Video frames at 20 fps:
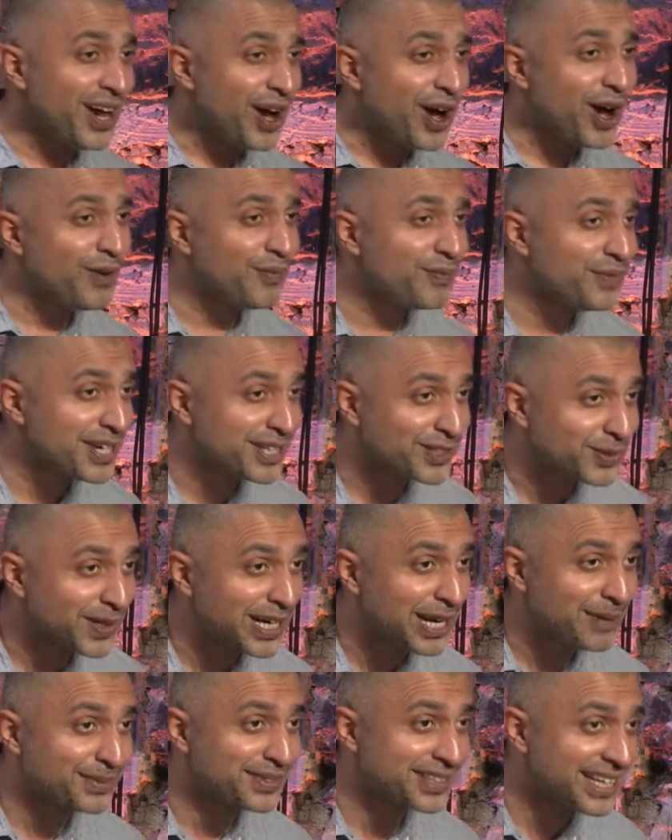obvious
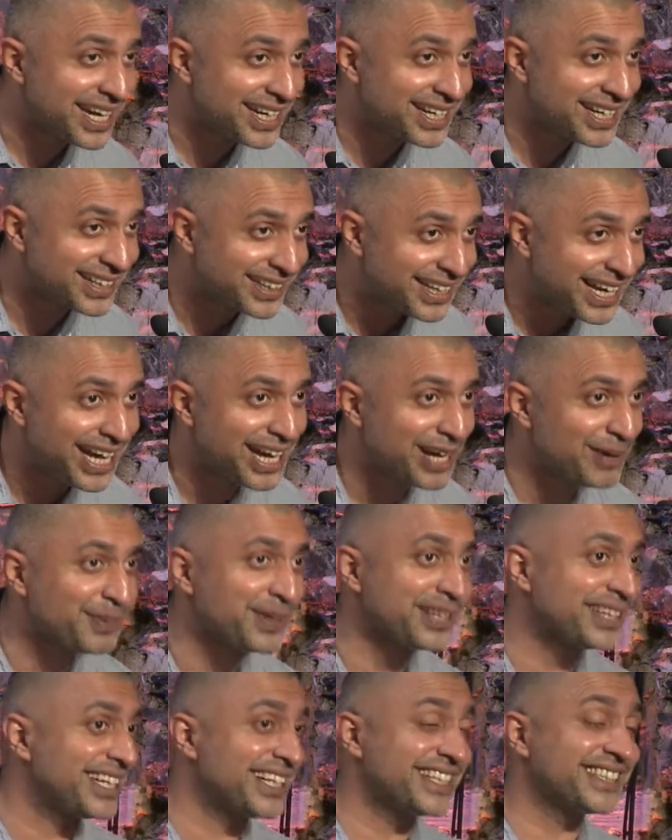when I'm saying it now,
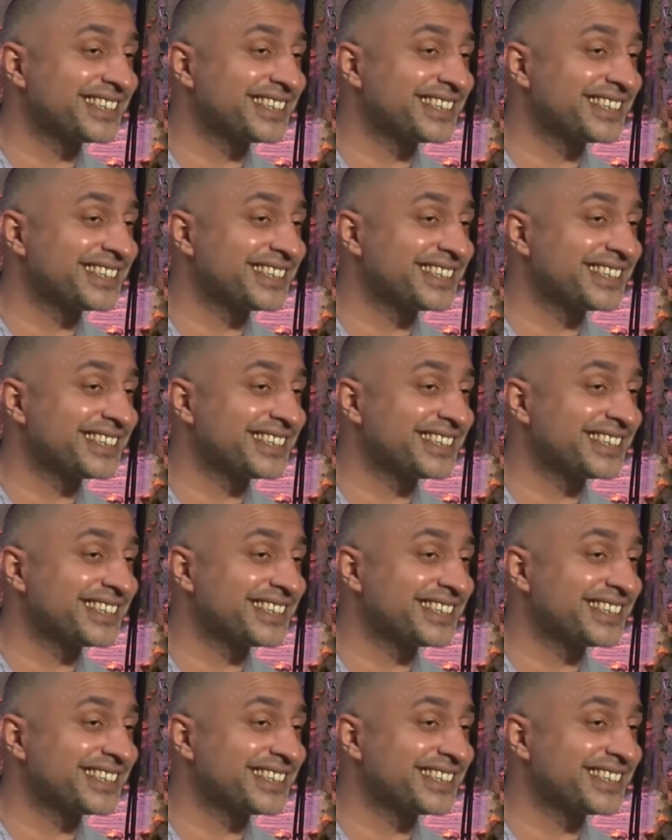but they're